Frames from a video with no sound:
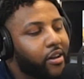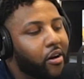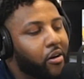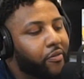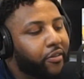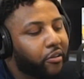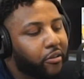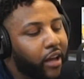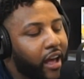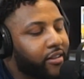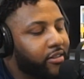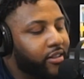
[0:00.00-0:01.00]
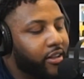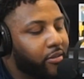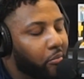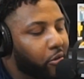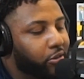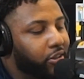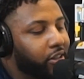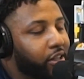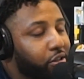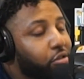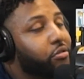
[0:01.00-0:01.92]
Now, if you had to say the most thing that